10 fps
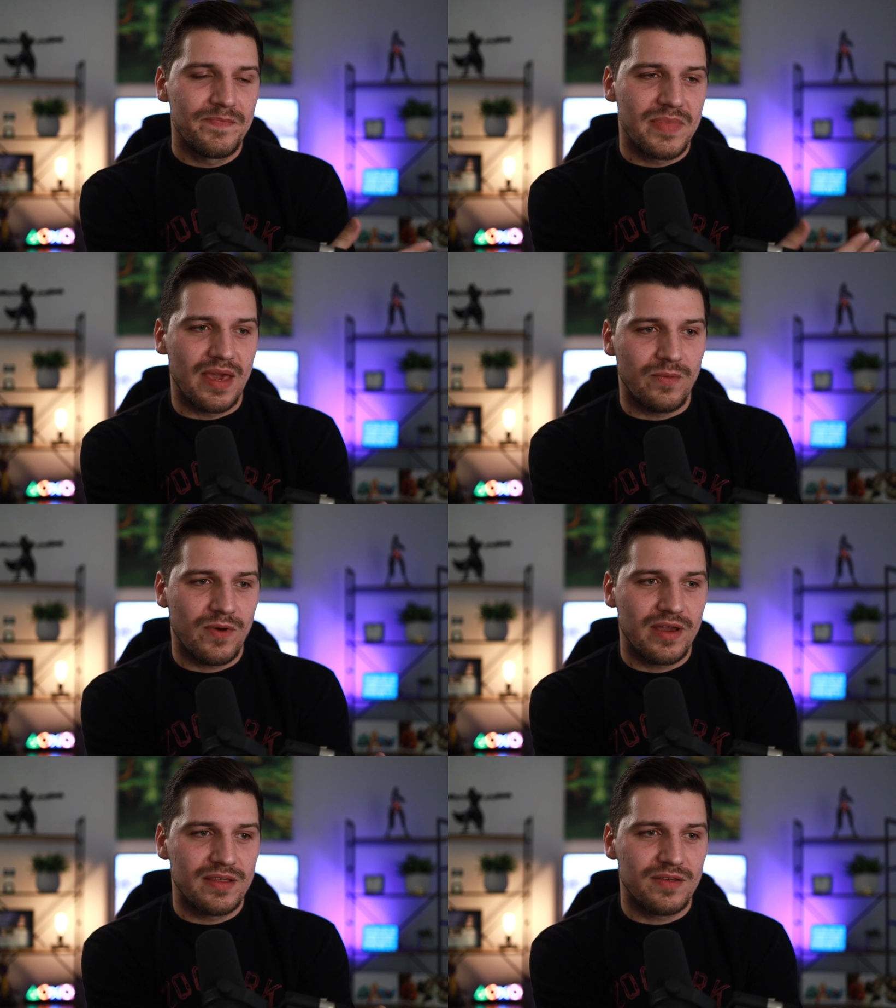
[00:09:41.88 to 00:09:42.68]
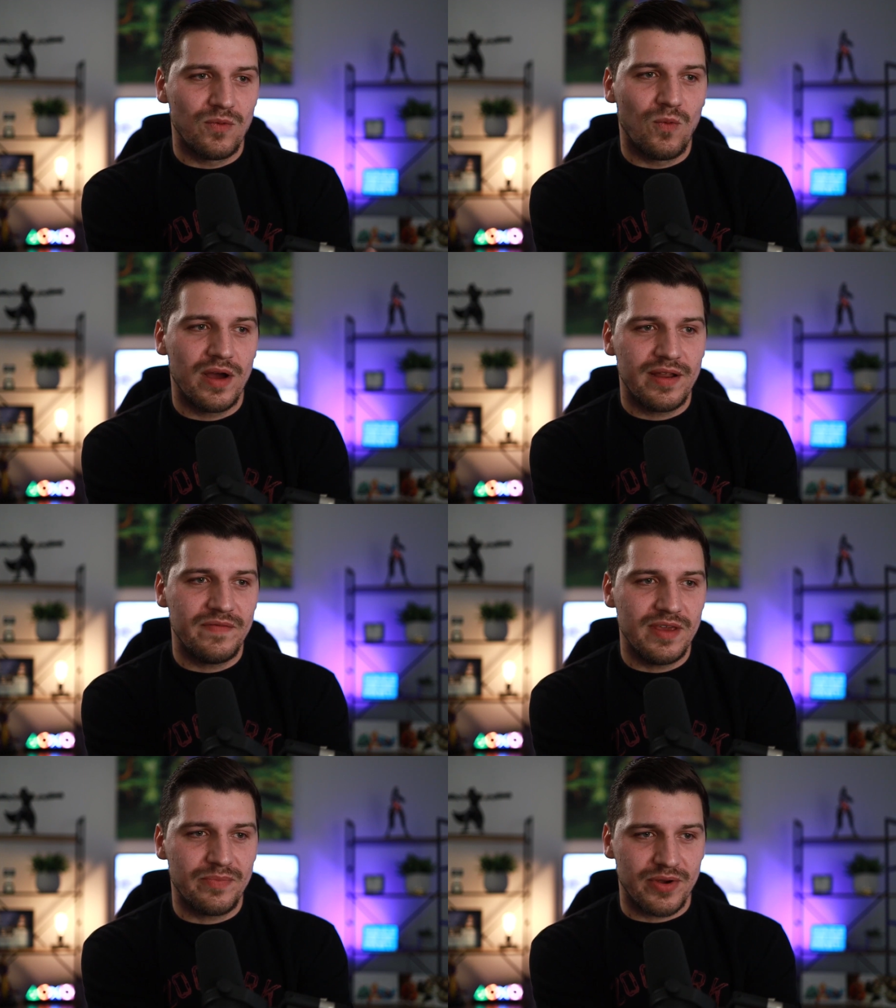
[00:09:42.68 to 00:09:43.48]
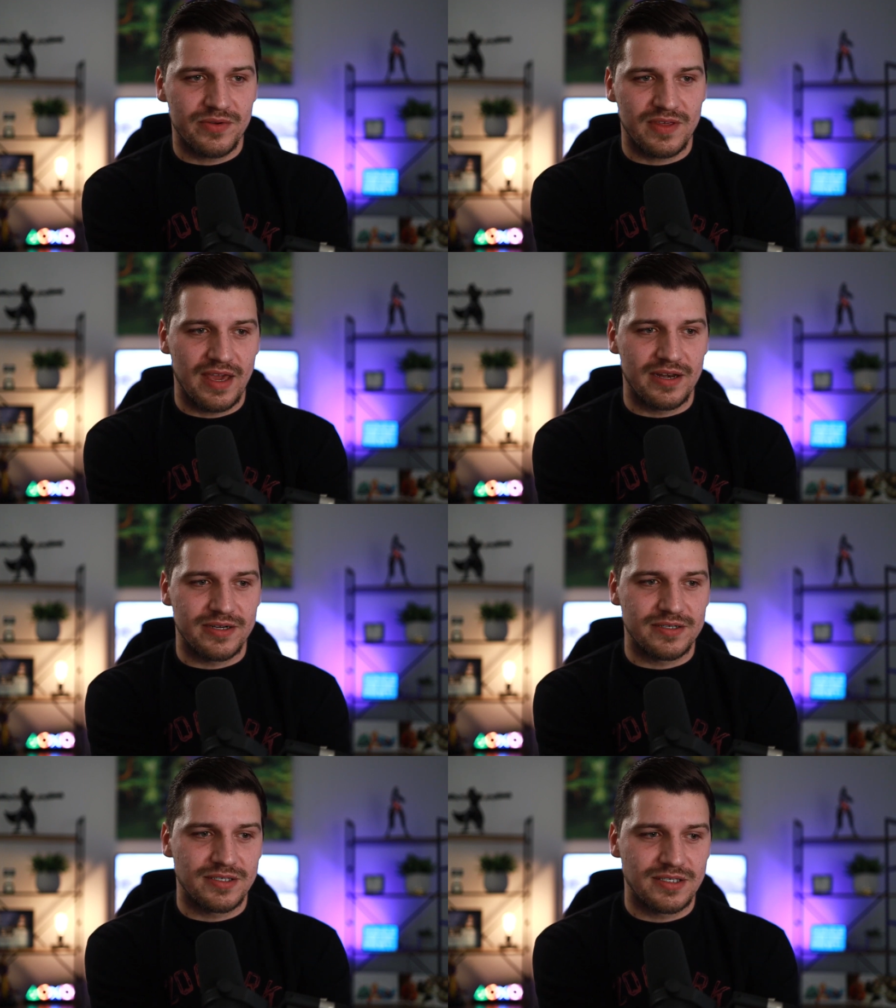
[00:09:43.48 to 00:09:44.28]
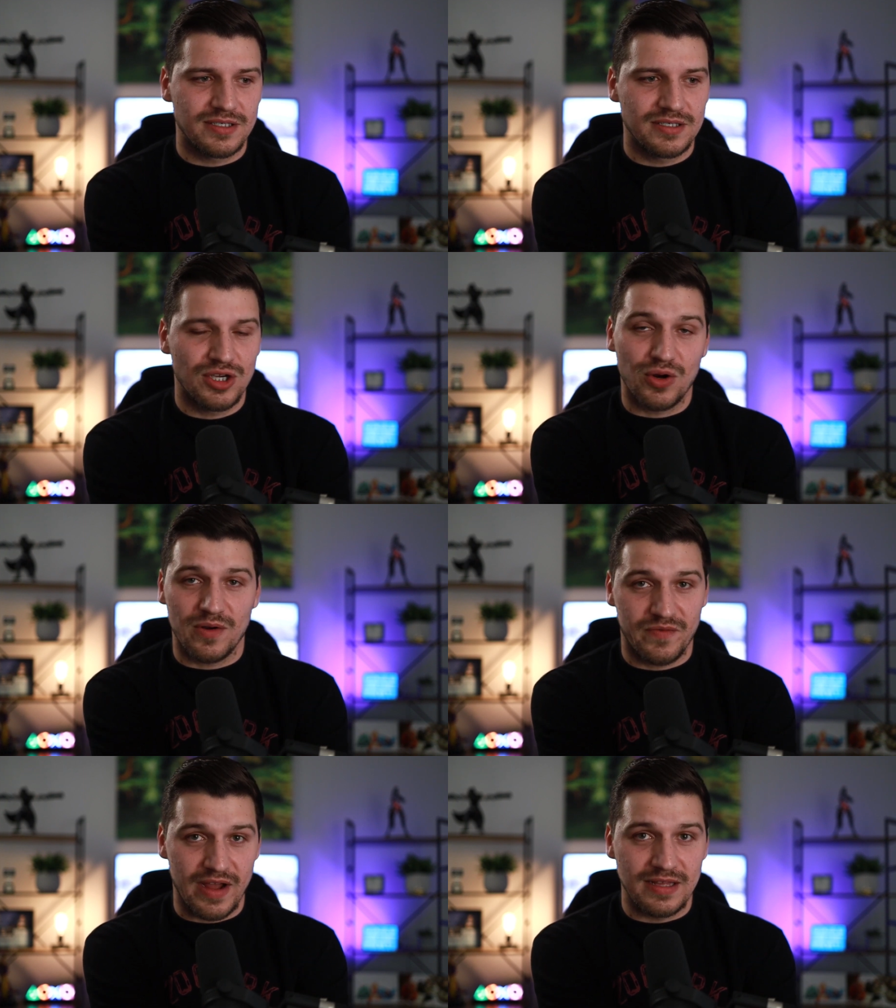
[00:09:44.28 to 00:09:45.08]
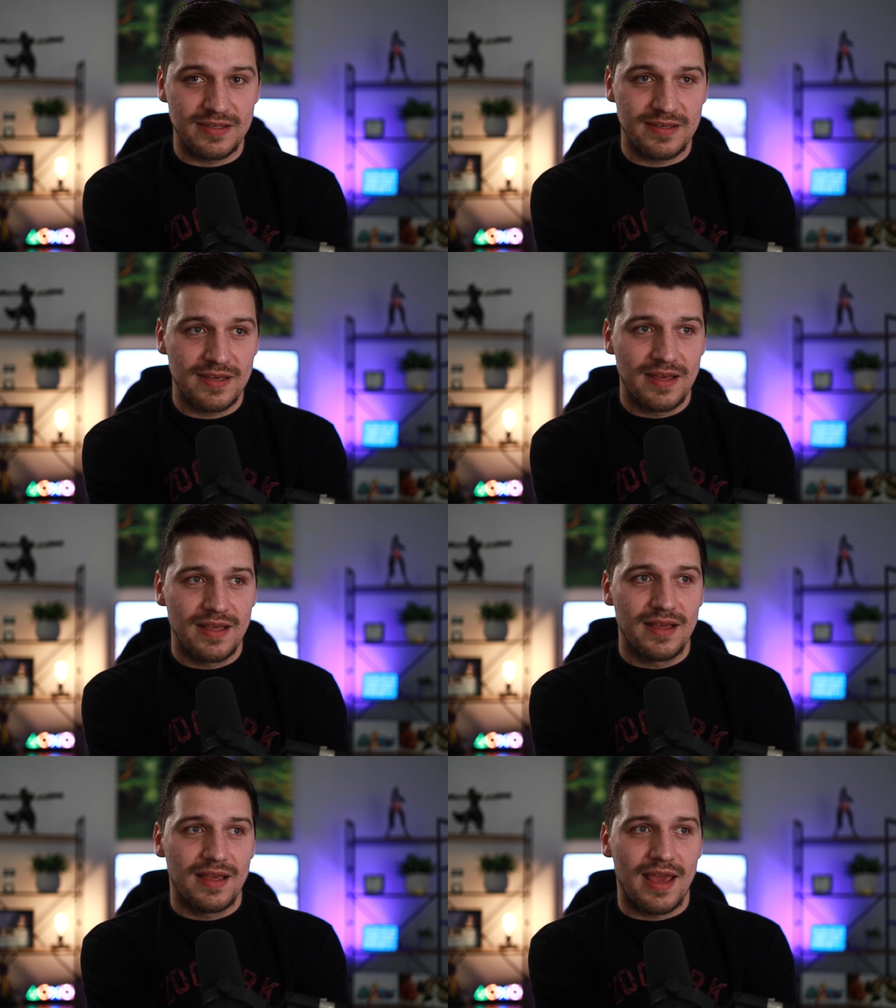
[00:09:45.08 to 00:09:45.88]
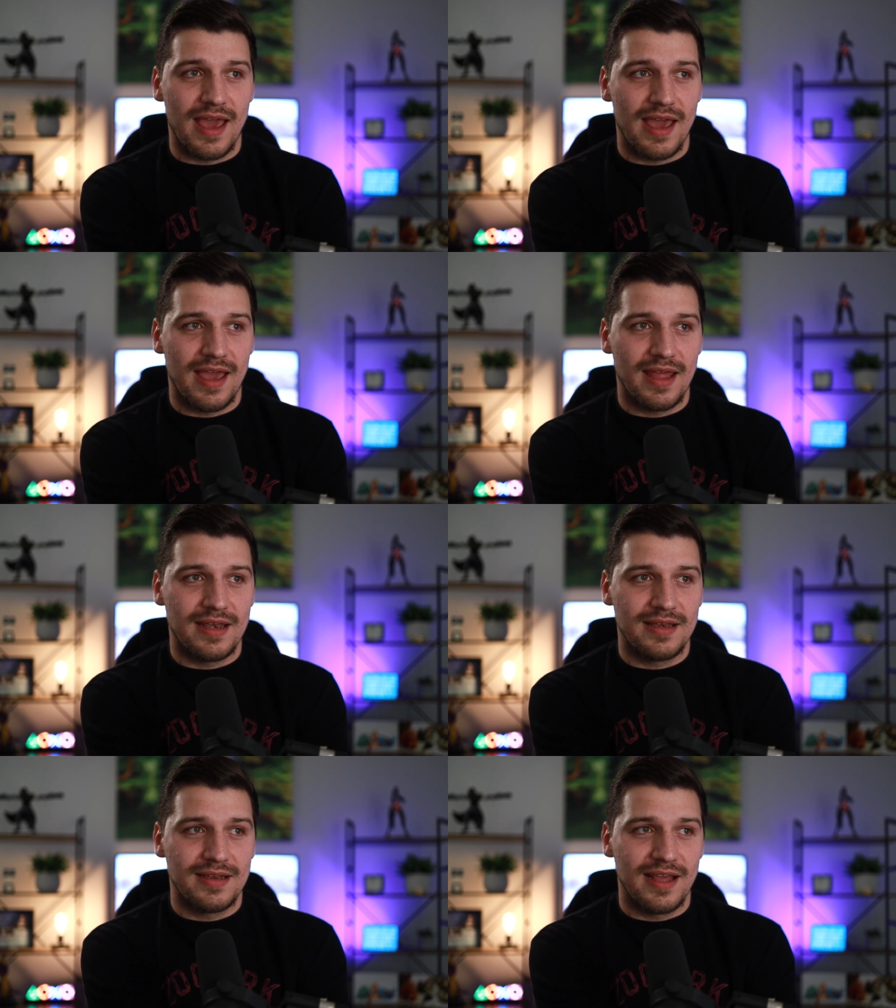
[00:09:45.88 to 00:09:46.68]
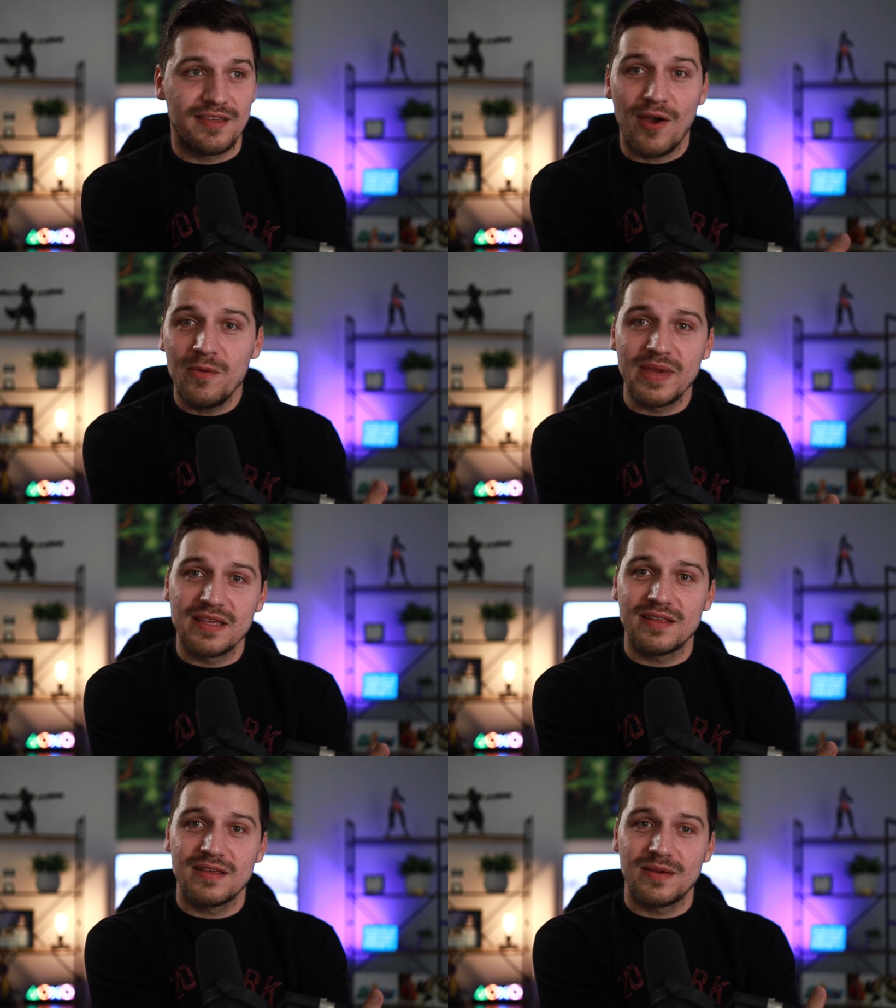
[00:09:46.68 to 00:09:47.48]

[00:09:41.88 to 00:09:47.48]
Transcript: it was one of the pro skaters' girlfriends and his homies.